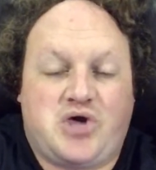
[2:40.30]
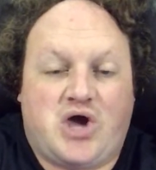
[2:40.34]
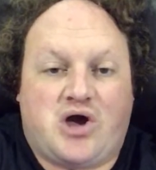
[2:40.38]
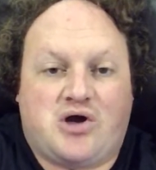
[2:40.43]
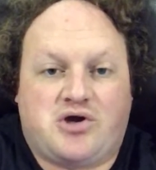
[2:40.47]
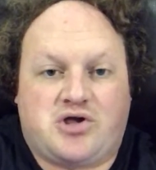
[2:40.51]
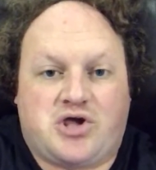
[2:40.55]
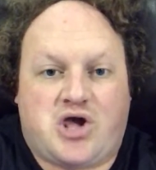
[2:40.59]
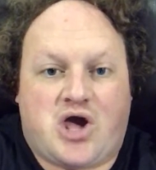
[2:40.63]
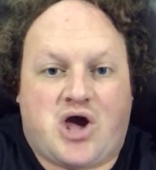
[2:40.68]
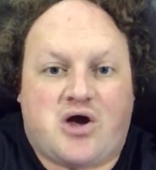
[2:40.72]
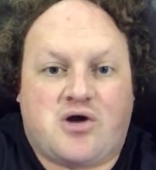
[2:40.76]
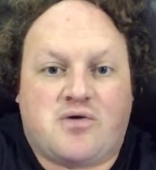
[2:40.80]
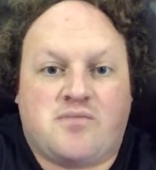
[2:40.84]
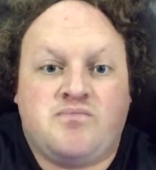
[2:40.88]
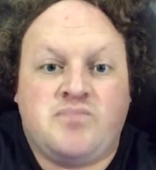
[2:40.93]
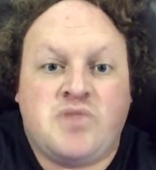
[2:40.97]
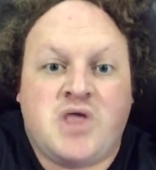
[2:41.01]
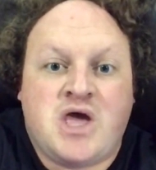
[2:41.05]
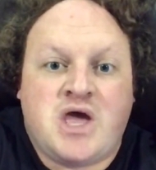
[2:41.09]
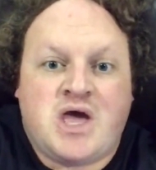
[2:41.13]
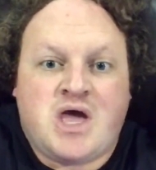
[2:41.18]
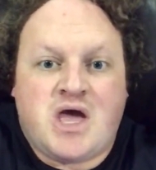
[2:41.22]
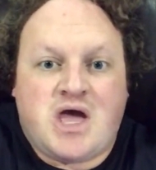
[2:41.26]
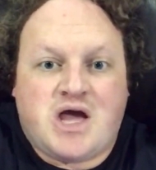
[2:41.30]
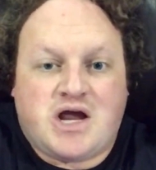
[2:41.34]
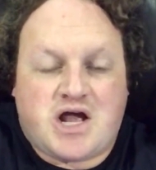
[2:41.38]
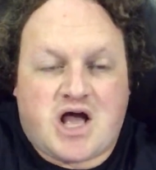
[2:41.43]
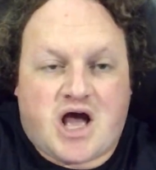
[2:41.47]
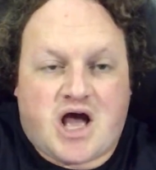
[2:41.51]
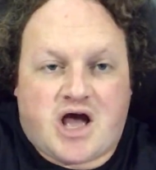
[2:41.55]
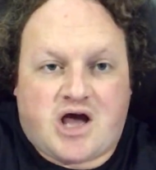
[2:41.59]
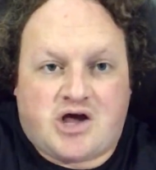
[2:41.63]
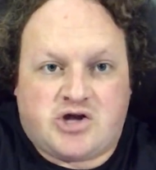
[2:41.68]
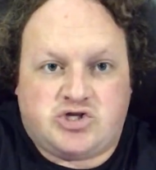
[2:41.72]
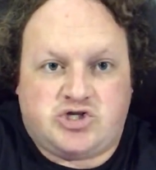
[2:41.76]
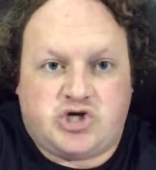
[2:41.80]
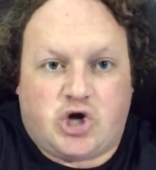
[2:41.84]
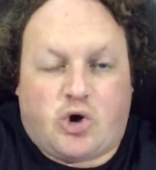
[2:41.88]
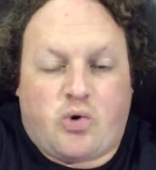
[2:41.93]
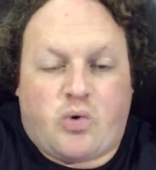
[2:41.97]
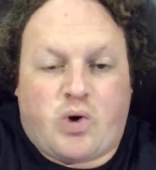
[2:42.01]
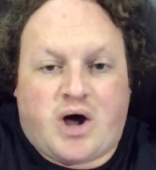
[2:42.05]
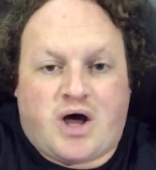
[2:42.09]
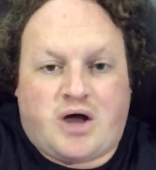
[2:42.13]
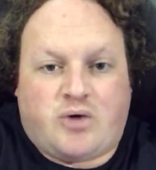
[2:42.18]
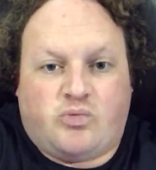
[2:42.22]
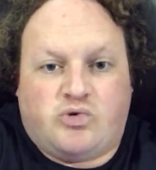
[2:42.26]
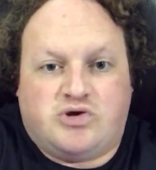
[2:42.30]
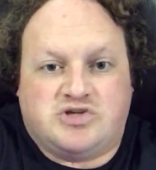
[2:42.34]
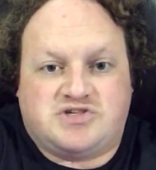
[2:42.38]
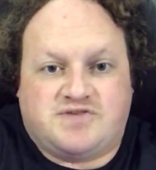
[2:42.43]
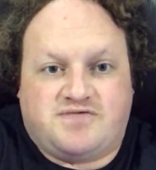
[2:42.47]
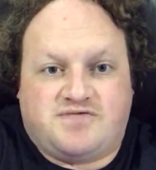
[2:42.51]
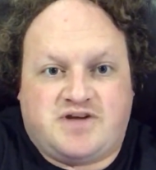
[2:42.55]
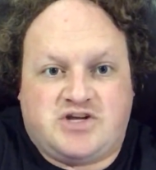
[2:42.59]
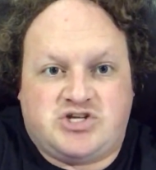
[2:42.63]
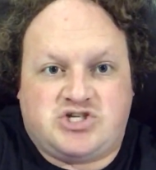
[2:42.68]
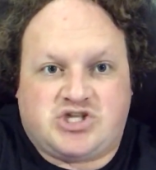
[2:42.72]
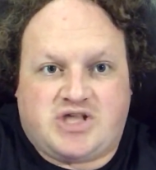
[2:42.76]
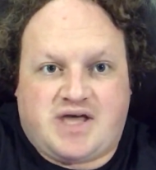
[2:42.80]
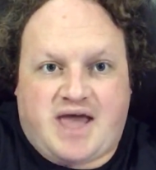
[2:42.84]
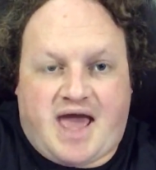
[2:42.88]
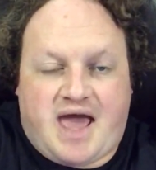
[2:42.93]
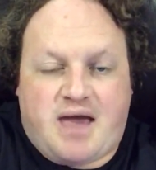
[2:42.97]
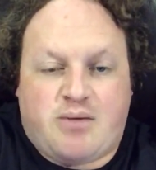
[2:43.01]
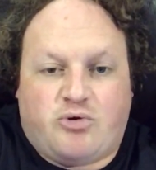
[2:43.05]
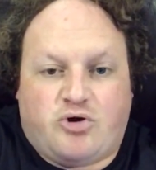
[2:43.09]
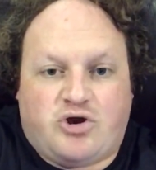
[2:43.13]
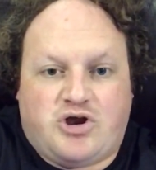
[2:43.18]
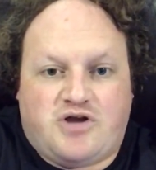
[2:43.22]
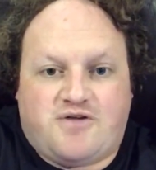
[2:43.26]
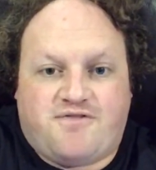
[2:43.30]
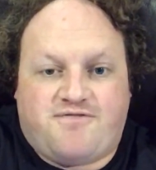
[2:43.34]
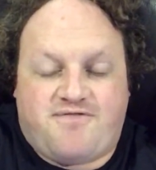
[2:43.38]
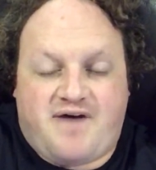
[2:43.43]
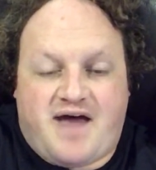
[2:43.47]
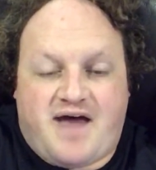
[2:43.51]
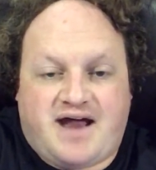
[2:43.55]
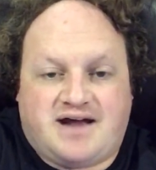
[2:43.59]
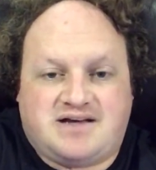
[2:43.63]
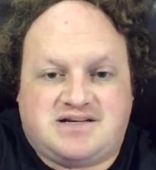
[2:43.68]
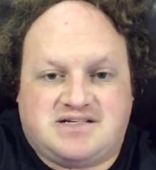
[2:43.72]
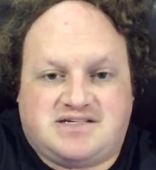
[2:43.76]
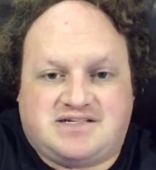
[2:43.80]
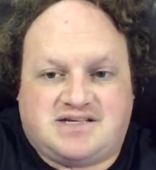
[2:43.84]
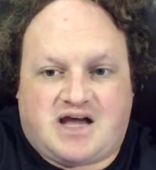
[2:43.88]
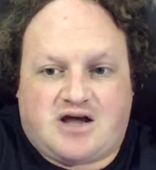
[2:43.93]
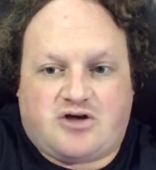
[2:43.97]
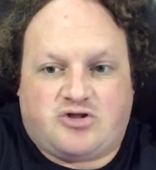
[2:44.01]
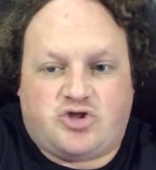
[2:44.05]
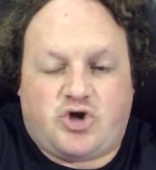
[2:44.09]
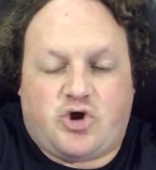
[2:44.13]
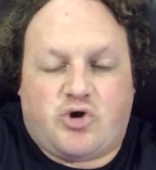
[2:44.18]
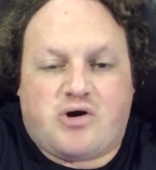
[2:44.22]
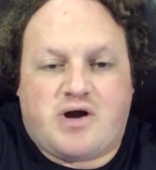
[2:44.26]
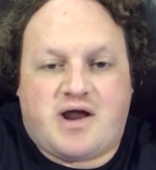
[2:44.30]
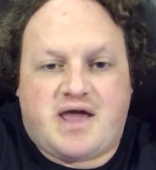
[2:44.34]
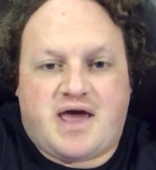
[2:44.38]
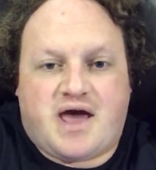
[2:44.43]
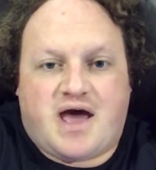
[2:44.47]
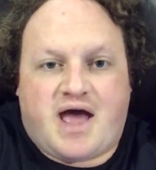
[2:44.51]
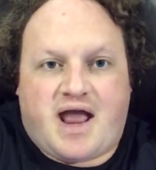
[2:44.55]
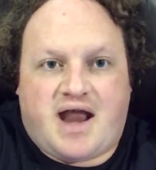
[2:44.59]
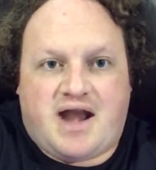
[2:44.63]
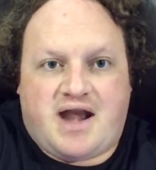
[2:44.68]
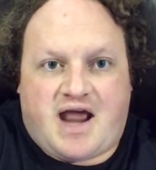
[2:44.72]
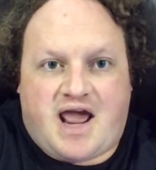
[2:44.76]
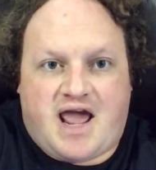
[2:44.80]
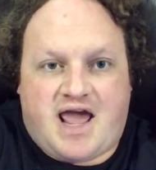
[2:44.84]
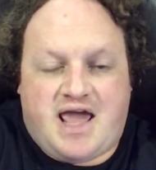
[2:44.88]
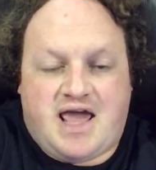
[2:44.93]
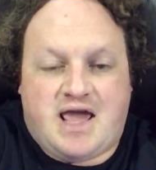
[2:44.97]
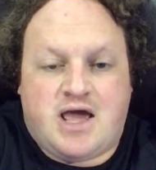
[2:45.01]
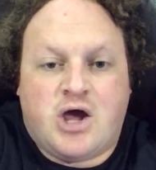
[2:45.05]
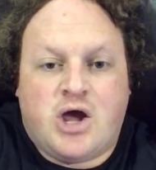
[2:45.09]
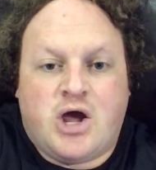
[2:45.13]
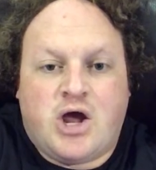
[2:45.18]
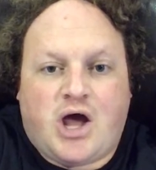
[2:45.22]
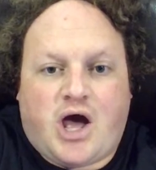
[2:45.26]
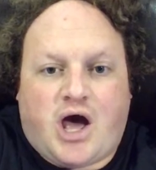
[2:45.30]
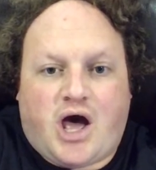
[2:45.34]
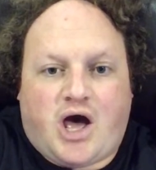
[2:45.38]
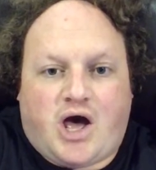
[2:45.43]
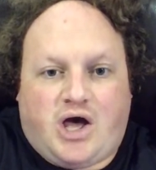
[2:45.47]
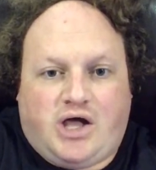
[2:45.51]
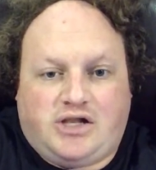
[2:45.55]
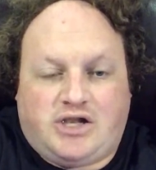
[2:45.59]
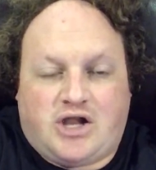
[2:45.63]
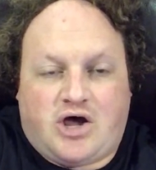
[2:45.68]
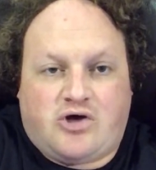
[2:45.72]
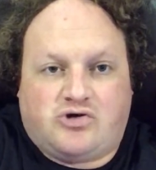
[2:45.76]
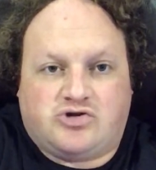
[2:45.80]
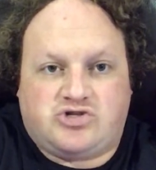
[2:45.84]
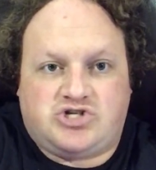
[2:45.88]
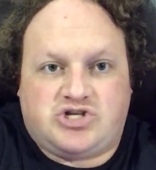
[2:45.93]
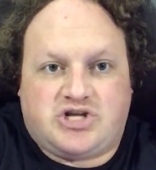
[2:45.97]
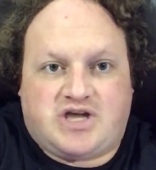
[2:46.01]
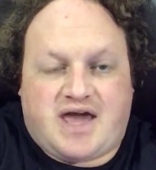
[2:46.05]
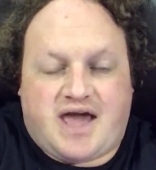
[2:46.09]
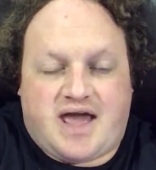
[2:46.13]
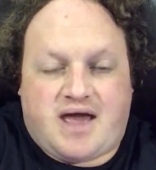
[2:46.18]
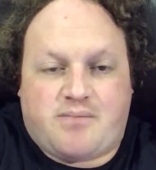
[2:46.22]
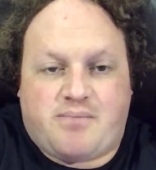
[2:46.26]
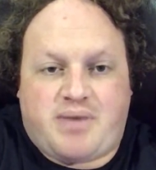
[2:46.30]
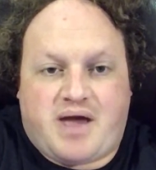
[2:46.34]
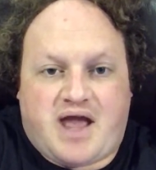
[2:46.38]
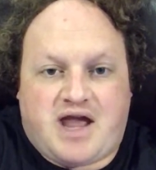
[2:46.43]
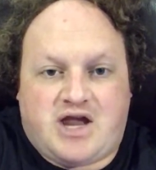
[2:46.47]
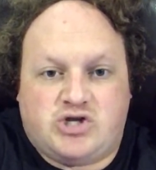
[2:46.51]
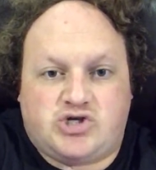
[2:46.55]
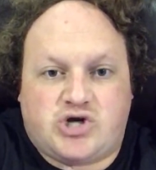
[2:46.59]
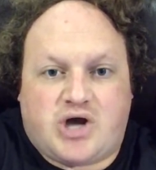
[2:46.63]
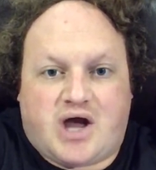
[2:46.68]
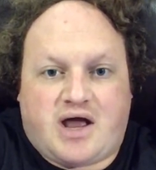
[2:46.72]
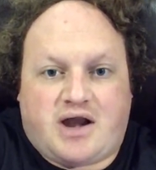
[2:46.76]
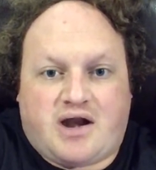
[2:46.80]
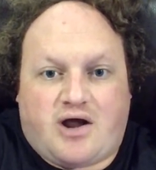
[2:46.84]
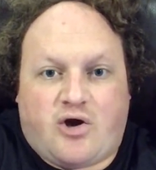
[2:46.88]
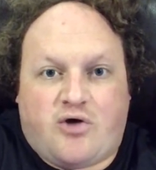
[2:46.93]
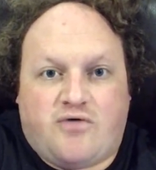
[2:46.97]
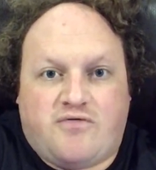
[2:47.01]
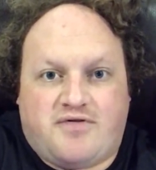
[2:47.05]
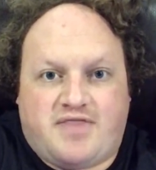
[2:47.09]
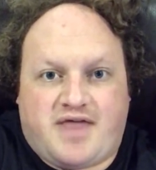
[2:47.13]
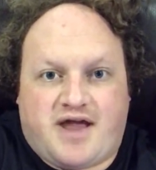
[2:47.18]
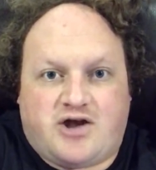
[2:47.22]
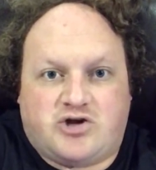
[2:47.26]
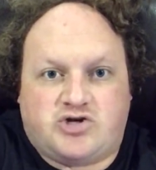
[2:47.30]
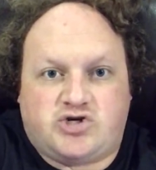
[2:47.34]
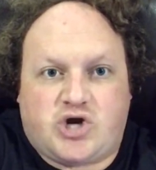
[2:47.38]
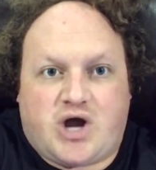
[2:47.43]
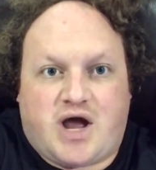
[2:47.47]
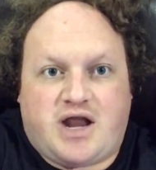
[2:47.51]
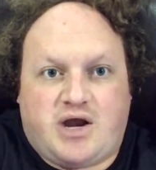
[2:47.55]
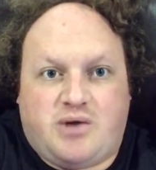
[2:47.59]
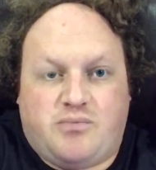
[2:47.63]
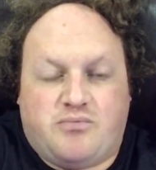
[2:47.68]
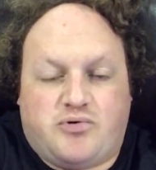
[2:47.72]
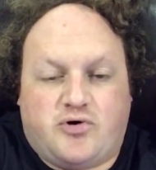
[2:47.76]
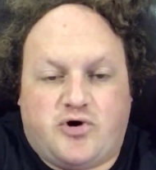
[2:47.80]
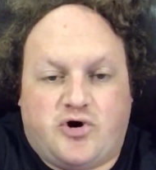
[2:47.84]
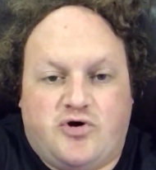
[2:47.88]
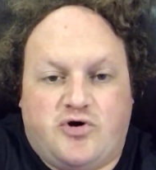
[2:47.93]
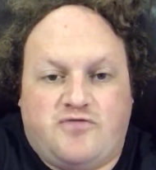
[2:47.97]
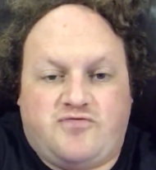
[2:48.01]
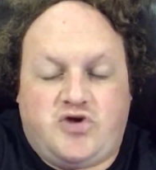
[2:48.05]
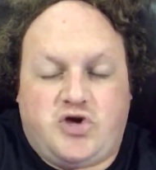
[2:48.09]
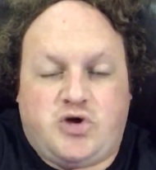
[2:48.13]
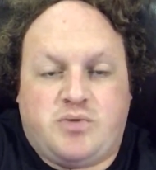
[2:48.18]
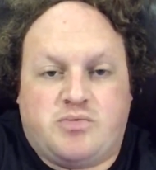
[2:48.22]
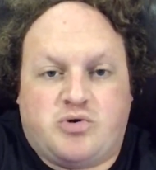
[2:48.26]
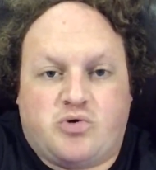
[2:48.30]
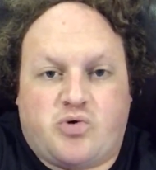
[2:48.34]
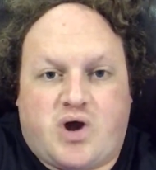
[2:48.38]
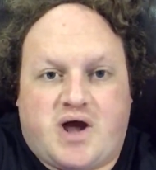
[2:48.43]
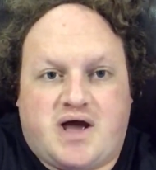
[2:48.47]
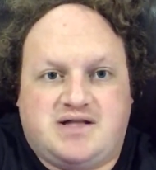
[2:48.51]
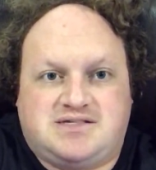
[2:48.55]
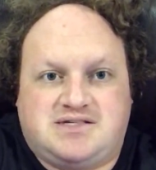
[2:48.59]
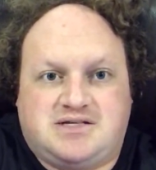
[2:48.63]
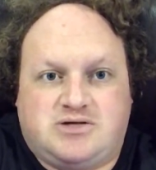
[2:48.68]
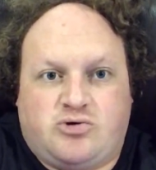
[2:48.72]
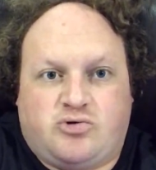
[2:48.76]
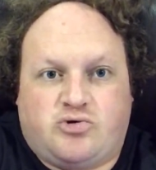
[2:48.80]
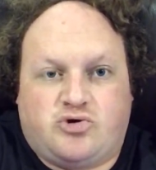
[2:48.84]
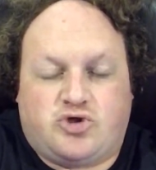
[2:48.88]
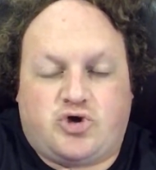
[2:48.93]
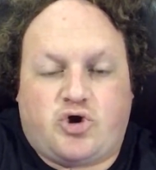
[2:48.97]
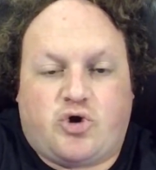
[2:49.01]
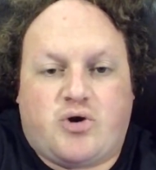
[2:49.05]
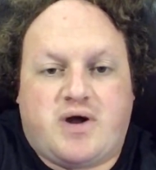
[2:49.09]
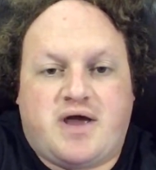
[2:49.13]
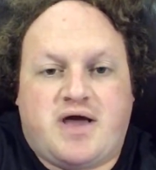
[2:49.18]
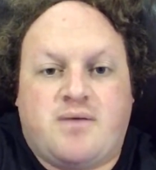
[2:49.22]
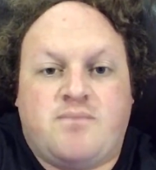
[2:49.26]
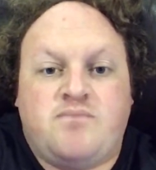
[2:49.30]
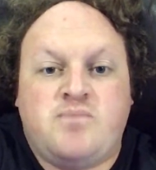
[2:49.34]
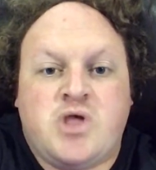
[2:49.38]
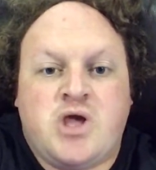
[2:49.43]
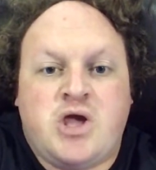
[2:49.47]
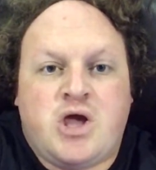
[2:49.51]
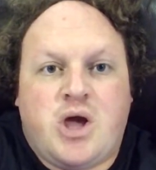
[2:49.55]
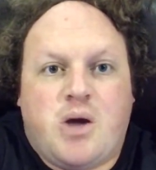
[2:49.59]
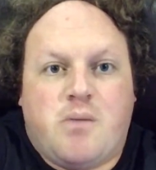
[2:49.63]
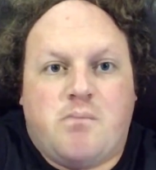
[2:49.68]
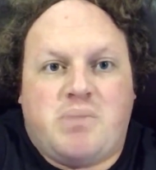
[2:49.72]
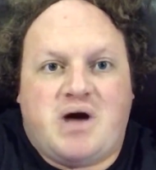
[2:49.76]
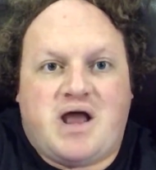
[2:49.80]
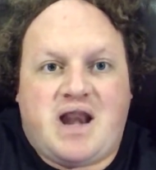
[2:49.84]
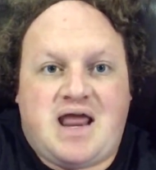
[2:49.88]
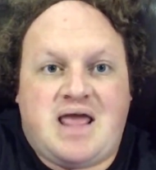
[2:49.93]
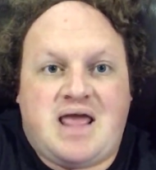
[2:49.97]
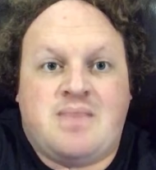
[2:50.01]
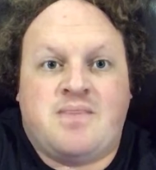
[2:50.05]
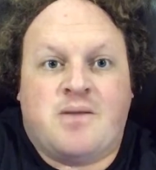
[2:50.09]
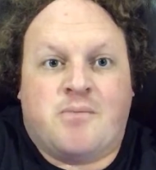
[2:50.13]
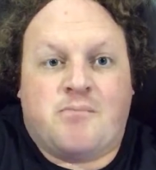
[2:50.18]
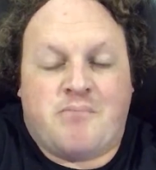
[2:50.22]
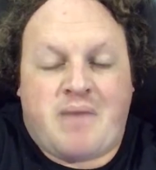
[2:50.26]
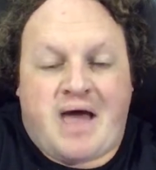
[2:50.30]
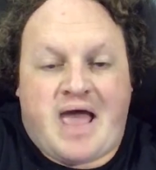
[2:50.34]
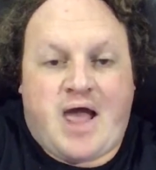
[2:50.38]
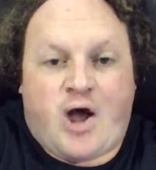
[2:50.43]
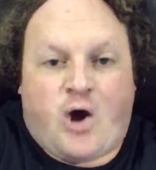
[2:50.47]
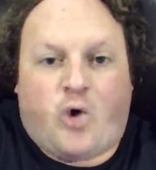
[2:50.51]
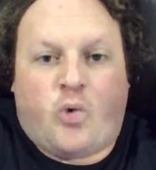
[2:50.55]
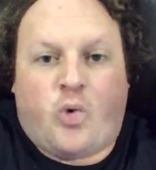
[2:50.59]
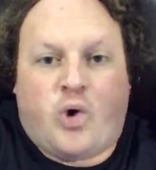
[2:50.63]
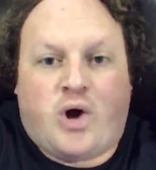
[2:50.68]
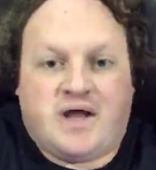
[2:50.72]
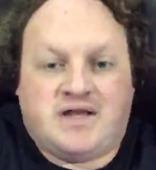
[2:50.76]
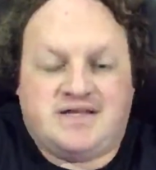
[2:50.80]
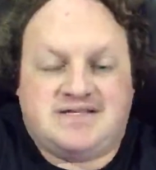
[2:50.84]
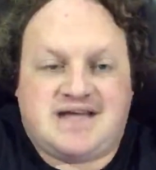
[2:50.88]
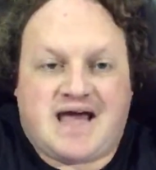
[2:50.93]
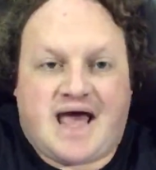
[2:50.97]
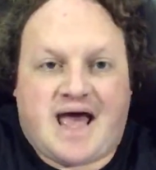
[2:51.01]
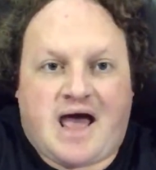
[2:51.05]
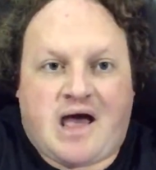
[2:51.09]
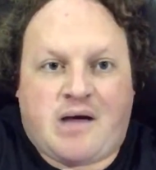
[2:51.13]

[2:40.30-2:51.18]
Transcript: Kang Chol-won was eventually able to defect to South Korea, and he launched a campaign over there trying to improve human rights in North Korea. But in the mail one time, in it,